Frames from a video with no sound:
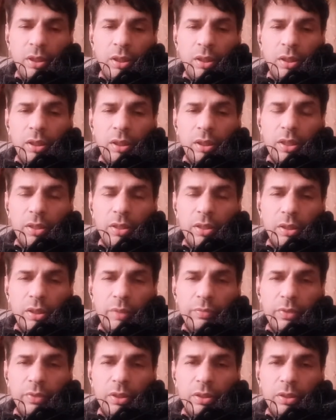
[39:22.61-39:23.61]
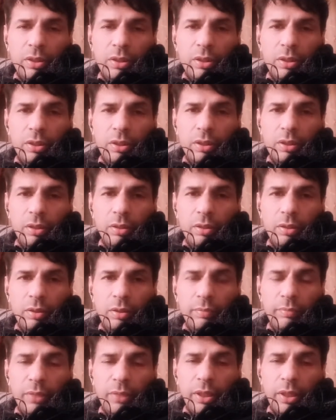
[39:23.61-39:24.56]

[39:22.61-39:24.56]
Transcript: His name was Malik.